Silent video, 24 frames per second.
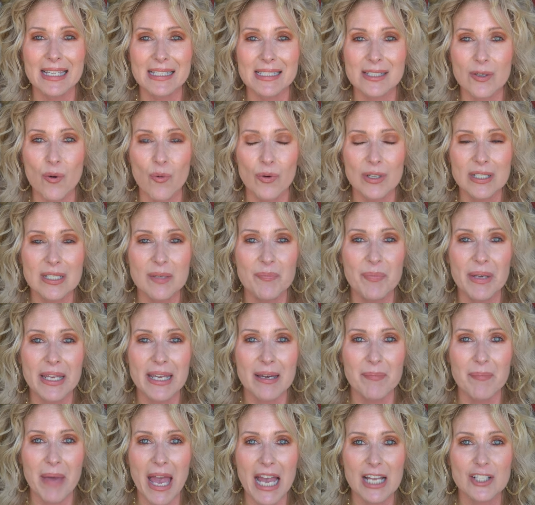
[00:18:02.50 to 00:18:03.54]
it's going to be
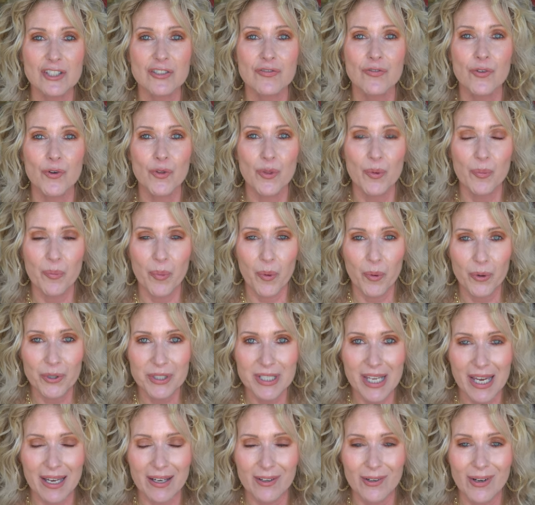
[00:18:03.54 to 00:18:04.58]
a match for the
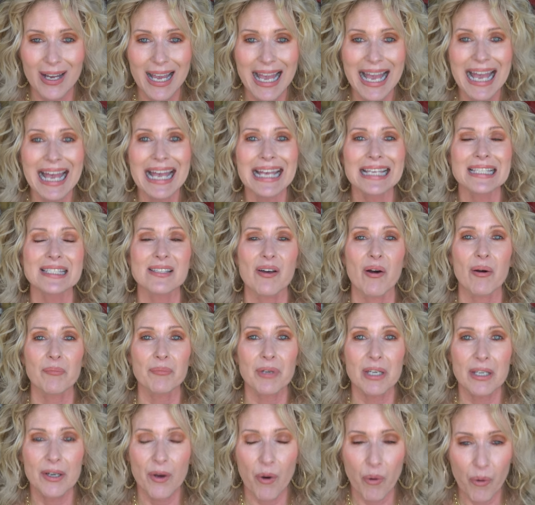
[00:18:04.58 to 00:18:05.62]
Bordeaux. So I'm
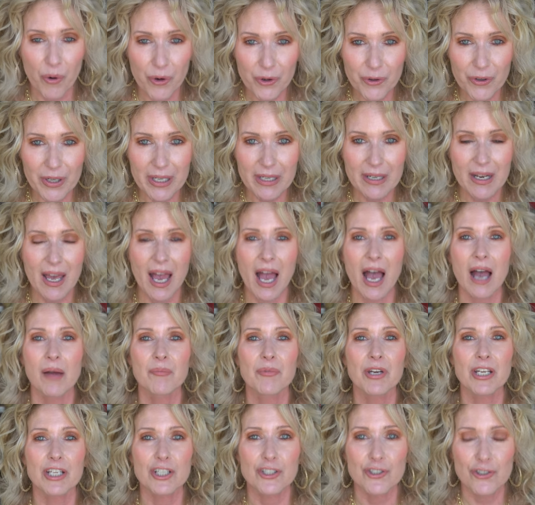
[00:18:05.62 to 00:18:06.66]
gonna order it, I'm
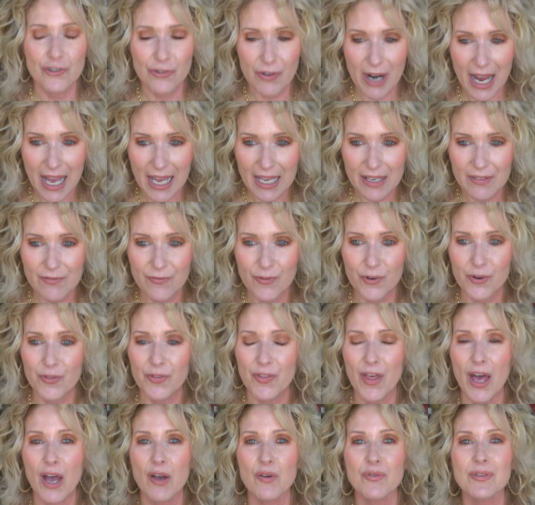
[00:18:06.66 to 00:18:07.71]
gonna try it. For
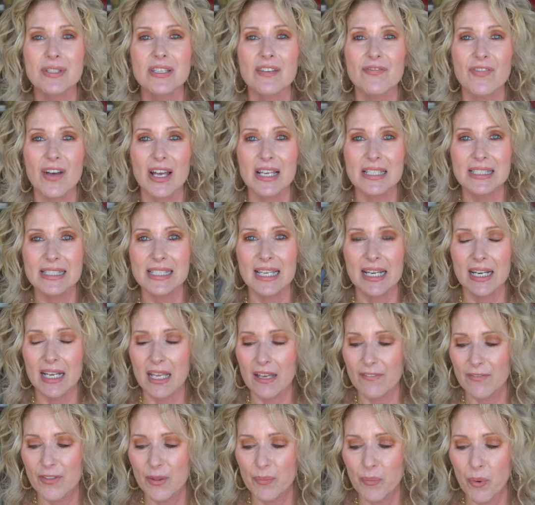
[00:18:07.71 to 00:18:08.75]
those of us that
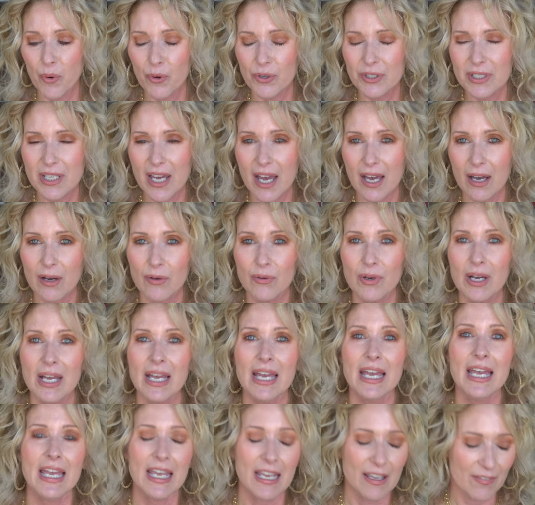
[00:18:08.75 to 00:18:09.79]
love the Bordeaux,
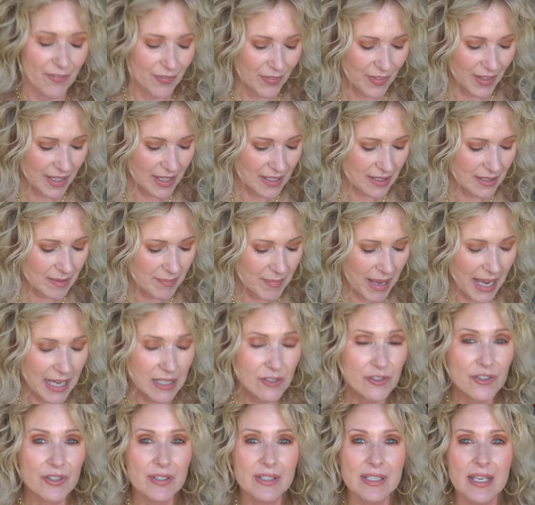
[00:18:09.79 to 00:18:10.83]
if this
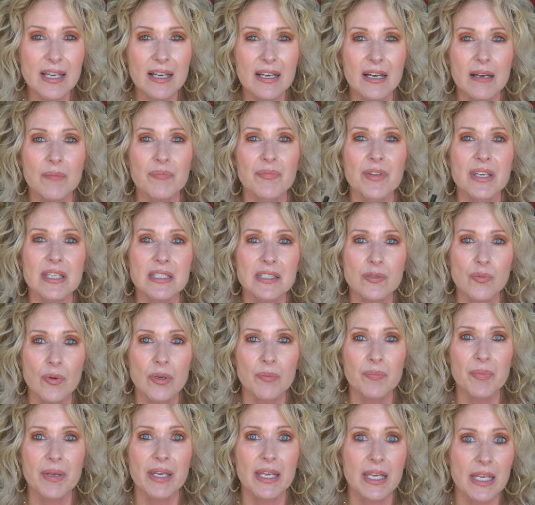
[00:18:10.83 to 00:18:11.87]
matches up, this
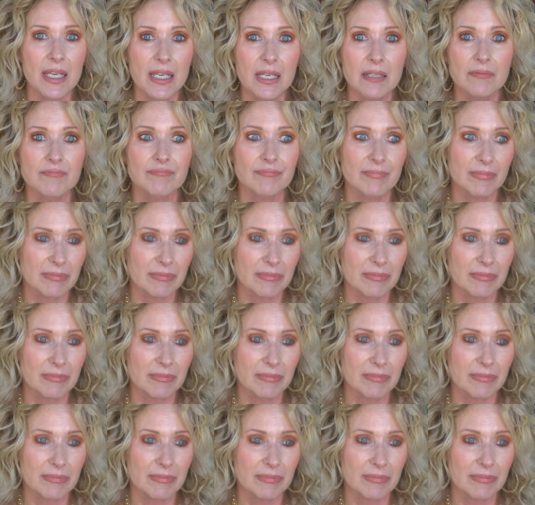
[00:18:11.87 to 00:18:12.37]
would be